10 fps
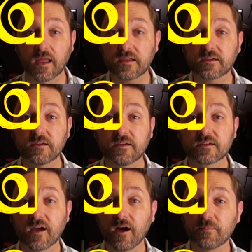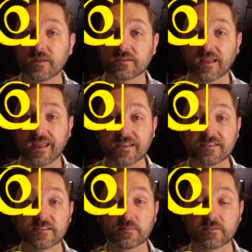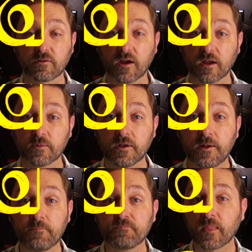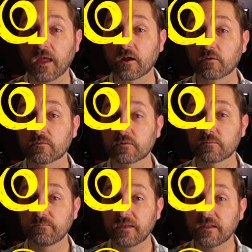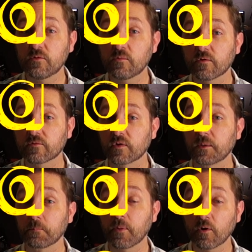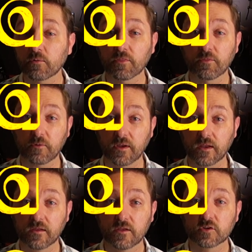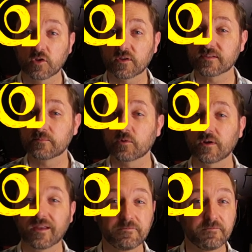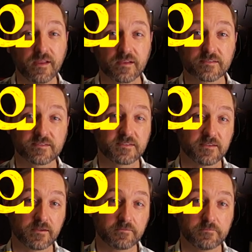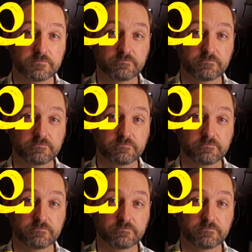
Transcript: like, comment, and subscribe. And I'll meet you over in part three to look at some more advanced stuff.